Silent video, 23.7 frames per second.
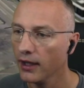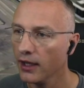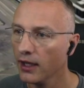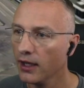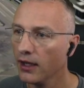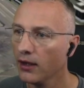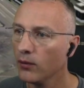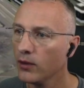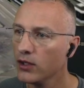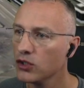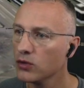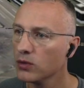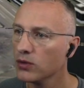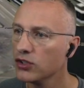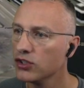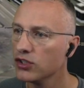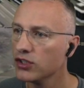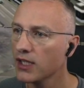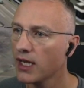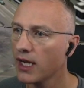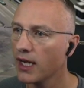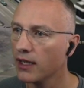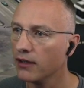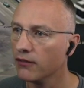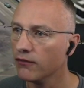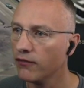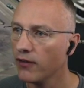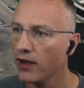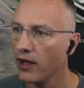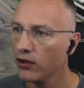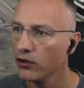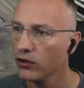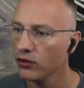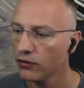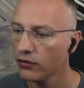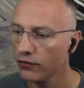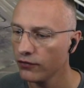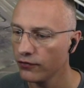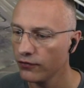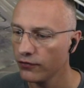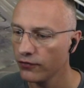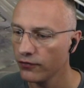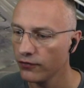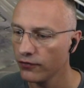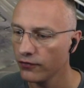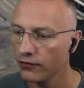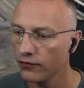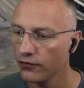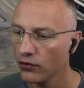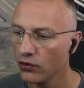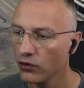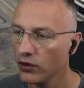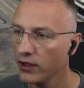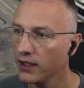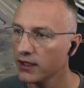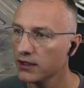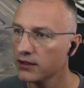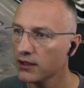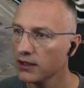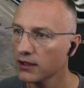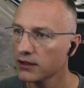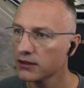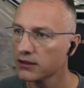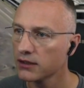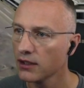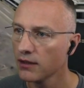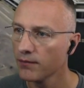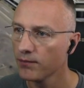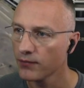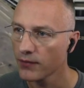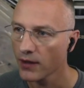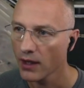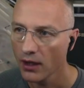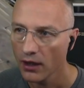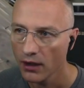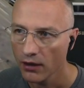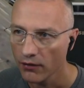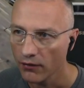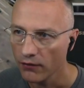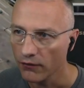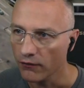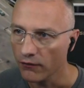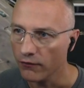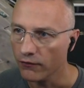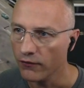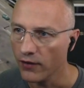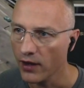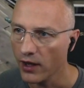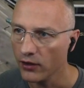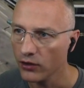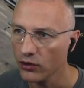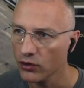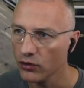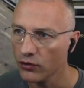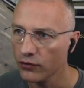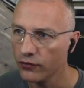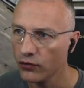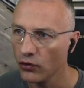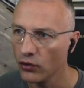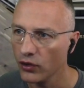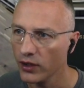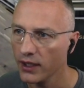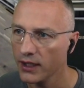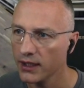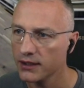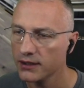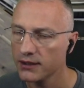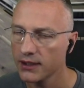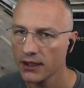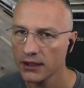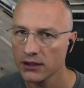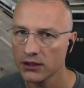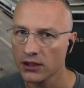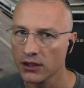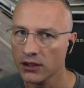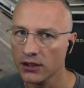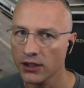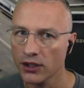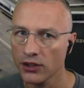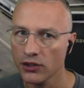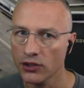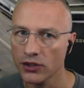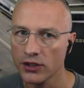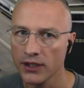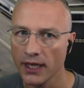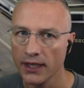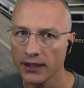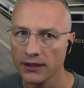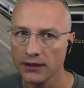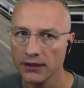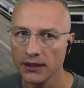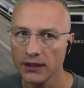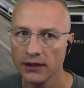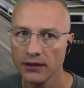Which one's that? Value 486? Value 486, continue taxi.